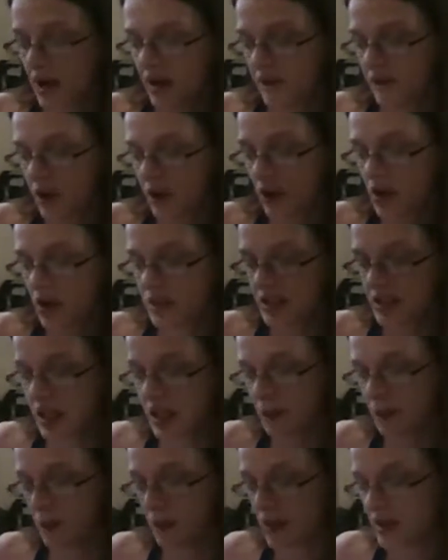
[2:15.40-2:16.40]
40
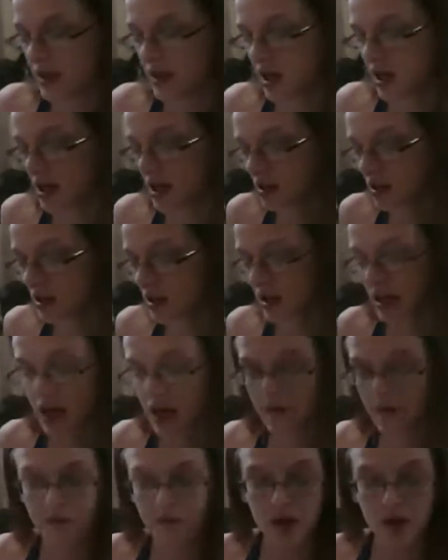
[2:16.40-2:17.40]
centimetre
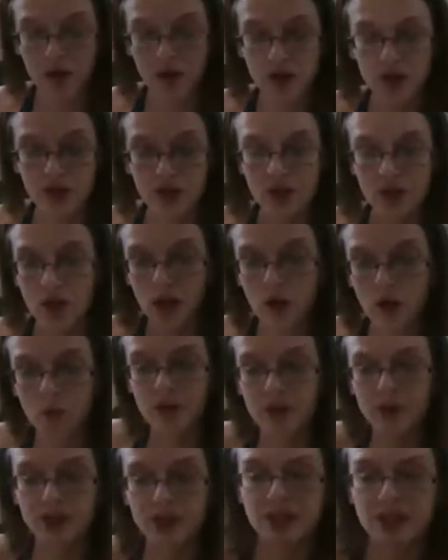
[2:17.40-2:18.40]
canvas,
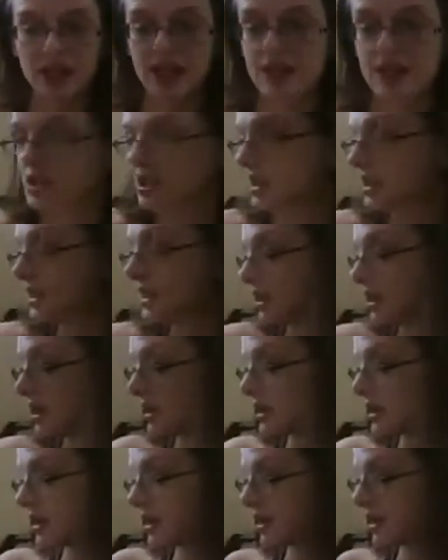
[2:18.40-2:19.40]
which is actually
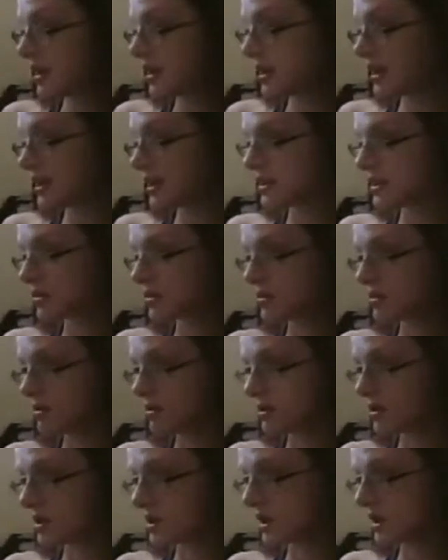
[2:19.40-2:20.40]
this
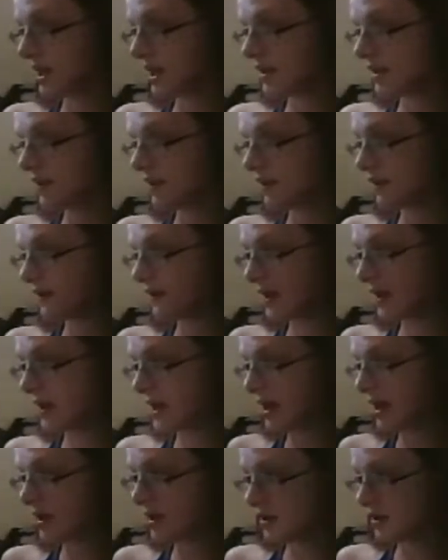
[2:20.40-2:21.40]
underneath
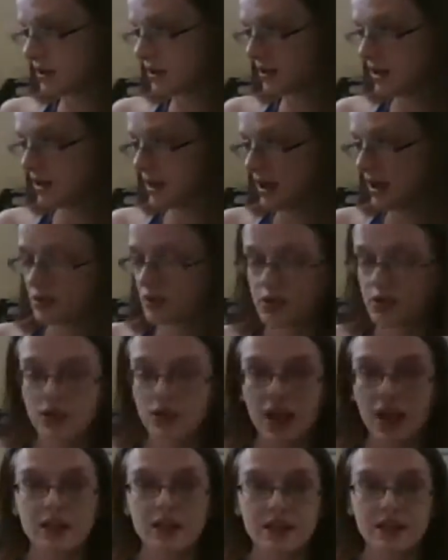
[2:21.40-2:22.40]
here. You'll
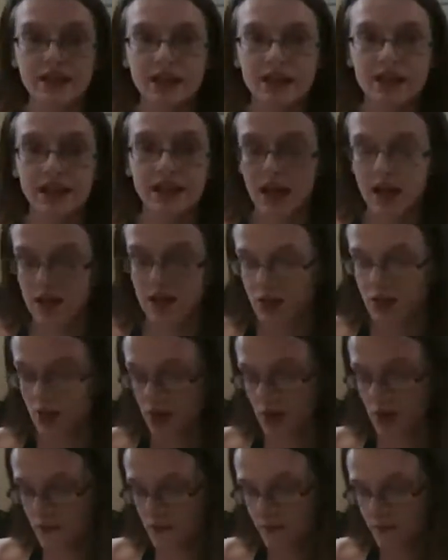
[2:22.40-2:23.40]
get to see that
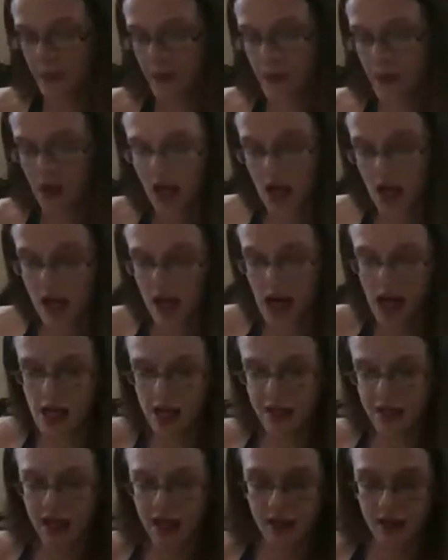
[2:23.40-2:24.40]
soon.
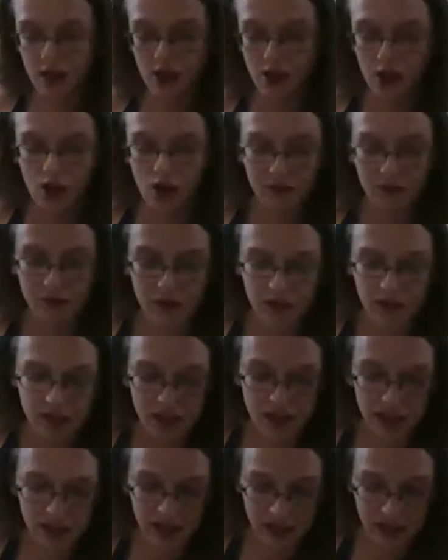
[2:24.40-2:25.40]
And then
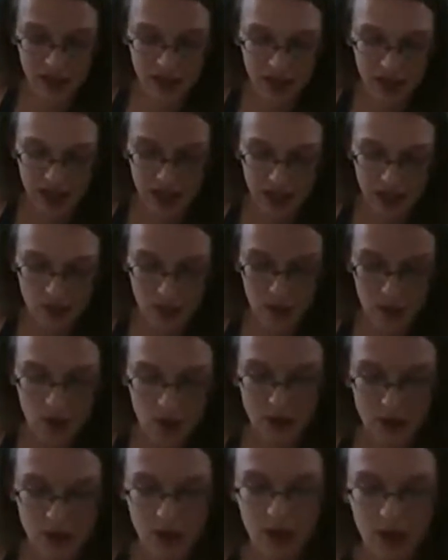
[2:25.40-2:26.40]
obviously it
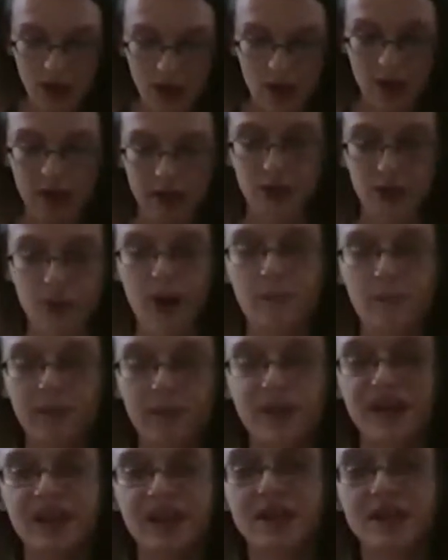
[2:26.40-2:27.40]
was a square
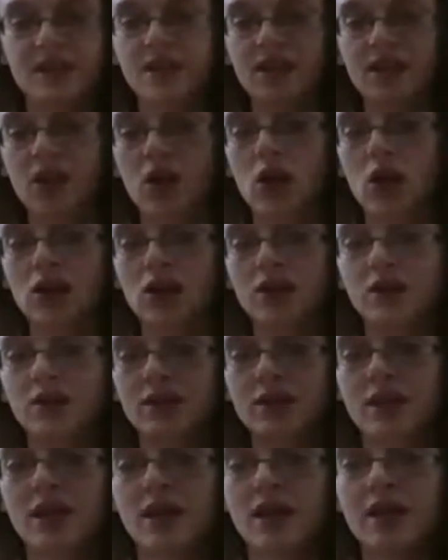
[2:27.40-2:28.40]
bead
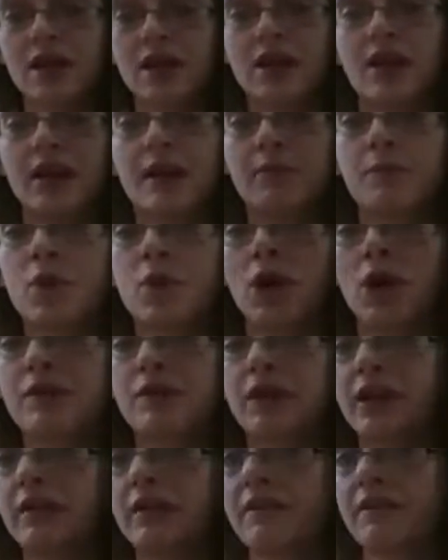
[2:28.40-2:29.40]
because I'm not
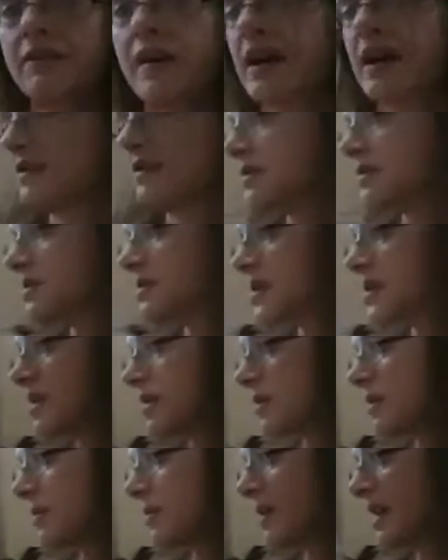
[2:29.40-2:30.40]
really a fan of the
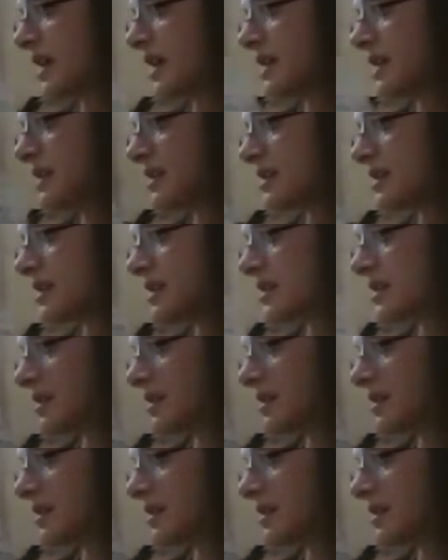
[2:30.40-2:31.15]
circle beads.